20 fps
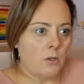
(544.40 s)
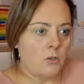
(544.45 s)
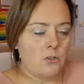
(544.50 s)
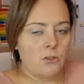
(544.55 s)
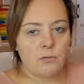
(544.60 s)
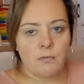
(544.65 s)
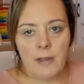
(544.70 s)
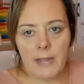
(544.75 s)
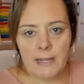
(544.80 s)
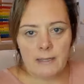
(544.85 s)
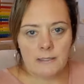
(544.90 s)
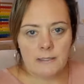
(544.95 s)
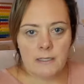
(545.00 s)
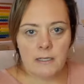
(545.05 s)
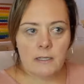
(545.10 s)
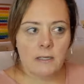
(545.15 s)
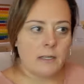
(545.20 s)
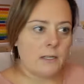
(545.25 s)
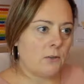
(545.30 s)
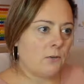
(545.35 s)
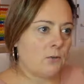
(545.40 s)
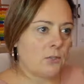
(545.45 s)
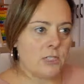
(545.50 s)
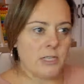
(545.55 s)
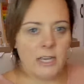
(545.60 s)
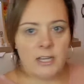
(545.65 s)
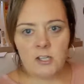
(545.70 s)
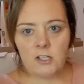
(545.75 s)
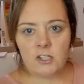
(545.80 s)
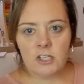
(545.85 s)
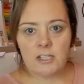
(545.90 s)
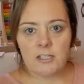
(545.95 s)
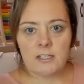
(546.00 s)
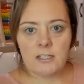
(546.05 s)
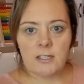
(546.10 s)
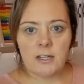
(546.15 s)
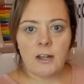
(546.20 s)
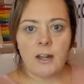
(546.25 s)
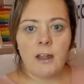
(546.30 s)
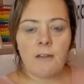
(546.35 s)
Jurassic and Cretaceous.
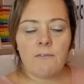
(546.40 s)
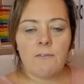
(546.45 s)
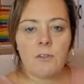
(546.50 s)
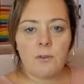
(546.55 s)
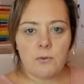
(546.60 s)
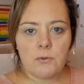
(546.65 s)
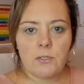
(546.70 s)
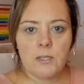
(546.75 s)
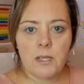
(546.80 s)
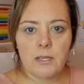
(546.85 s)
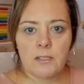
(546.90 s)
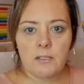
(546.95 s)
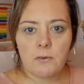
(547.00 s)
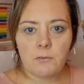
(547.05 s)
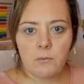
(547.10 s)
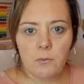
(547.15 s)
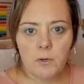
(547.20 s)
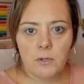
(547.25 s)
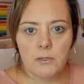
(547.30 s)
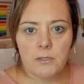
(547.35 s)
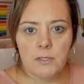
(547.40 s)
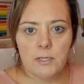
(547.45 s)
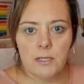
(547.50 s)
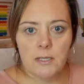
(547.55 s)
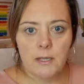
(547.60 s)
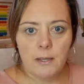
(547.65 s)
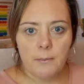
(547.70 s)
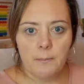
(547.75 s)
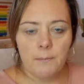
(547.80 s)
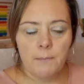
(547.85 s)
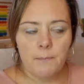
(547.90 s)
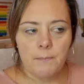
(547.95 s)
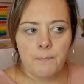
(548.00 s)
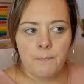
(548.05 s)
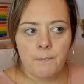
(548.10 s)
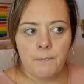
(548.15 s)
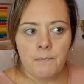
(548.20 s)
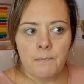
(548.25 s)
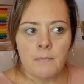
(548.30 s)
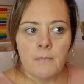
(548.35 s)
They'll have those kinds of words in them,
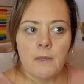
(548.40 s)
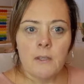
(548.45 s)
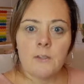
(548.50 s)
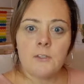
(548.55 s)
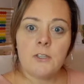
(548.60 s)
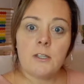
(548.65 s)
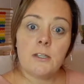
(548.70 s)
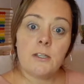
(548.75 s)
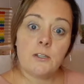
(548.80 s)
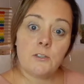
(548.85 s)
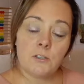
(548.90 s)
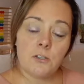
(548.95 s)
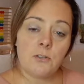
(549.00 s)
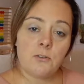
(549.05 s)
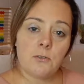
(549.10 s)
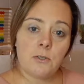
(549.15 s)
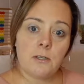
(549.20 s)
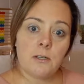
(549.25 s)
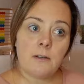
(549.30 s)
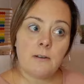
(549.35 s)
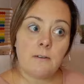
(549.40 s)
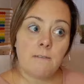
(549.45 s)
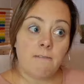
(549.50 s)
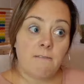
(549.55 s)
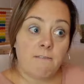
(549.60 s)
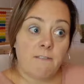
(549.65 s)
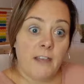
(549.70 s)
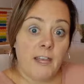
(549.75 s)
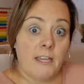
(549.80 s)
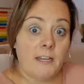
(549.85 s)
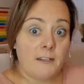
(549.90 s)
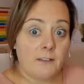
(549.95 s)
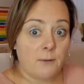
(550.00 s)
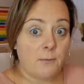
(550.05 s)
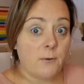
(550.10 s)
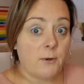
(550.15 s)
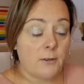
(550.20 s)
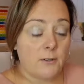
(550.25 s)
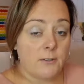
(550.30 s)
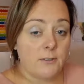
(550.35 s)
so that the children can find the
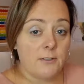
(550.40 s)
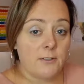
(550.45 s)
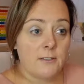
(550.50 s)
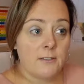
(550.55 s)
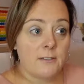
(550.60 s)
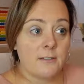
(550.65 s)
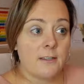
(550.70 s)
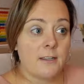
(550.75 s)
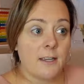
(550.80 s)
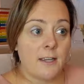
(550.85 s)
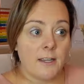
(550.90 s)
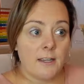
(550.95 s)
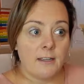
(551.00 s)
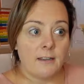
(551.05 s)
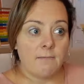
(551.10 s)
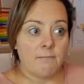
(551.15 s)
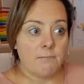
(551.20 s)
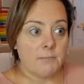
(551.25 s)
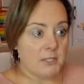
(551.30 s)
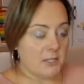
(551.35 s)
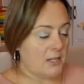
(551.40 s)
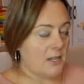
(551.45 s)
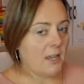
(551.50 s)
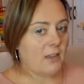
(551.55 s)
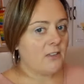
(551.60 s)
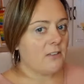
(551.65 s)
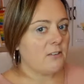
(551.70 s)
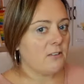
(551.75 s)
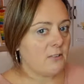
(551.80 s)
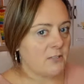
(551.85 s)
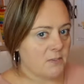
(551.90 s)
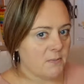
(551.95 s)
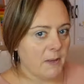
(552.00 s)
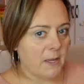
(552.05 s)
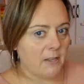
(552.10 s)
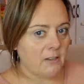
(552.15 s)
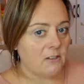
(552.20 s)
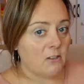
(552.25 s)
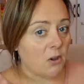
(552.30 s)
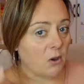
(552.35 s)
words, see how they're
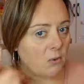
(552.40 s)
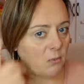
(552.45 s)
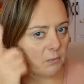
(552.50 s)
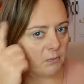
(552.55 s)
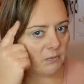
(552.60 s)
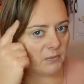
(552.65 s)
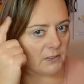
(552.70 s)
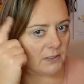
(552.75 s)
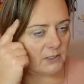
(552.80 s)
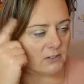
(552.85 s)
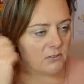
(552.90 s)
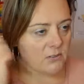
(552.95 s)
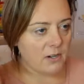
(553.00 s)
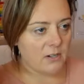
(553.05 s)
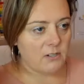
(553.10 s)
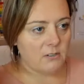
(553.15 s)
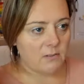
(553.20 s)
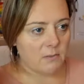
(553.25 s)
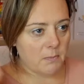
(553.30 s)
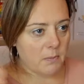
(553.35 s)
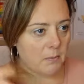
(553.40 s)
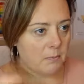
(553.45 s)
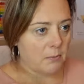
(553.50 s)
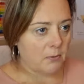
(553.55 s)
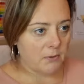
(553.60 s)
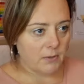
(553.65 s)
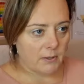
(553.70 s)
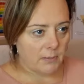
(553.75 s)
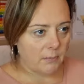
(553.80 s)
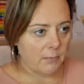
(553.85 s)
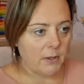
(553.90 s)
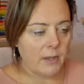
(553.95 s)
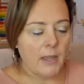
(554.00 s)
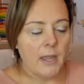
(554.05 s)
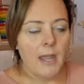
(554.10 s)
spelled, hopefully try to remember them.